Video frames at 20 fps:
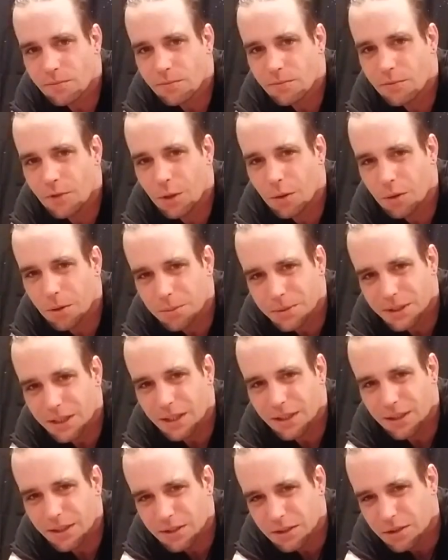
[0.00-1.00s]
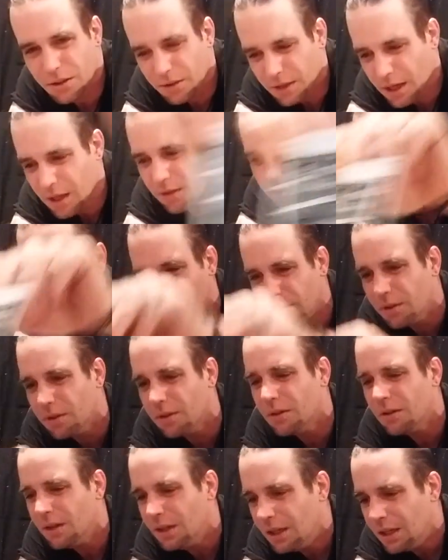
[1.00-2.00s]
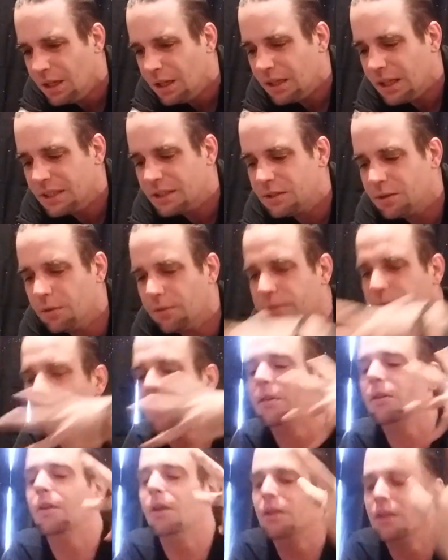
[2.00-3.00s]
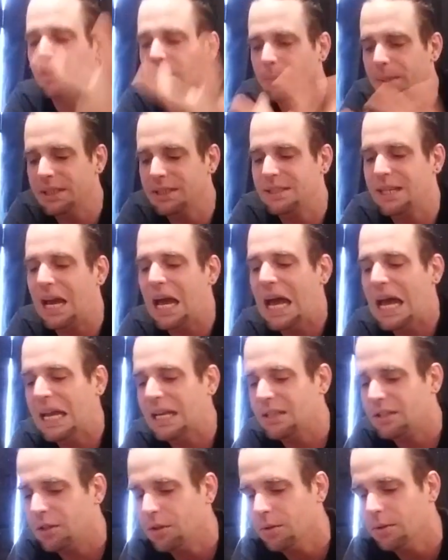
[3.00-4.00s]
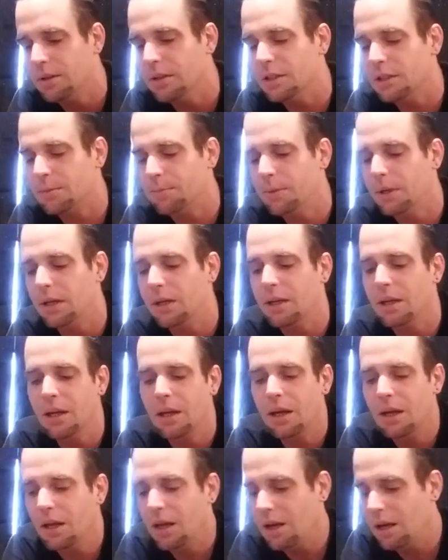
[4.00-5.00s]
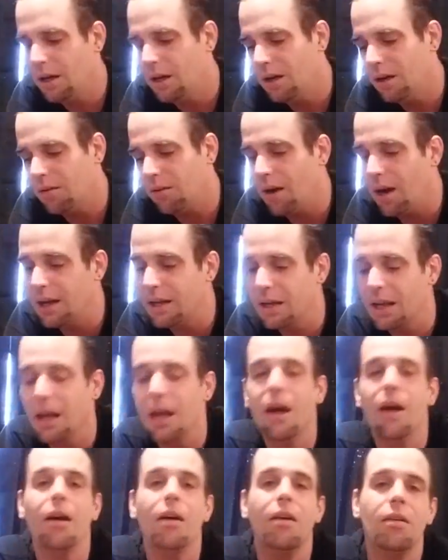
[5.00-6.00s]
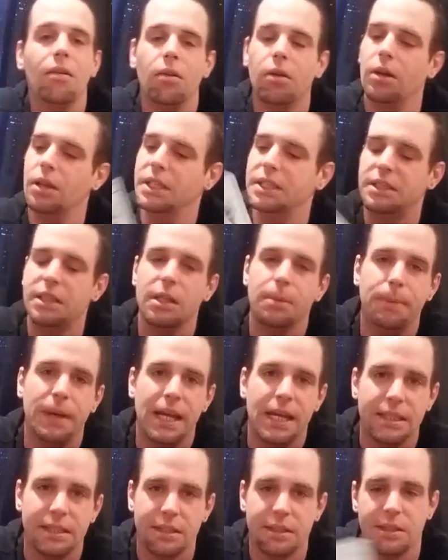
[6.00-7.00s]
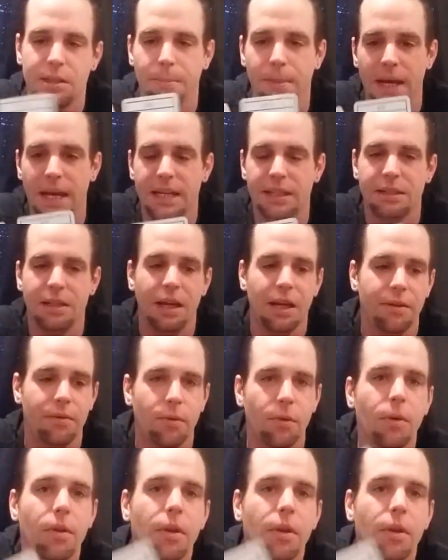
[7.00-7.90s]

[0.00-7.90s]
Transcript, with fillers: You know what I'm saying? They still kind of feel they still feel a little bit tied to this. But uh, right now, or at least in the past, this is a pass line for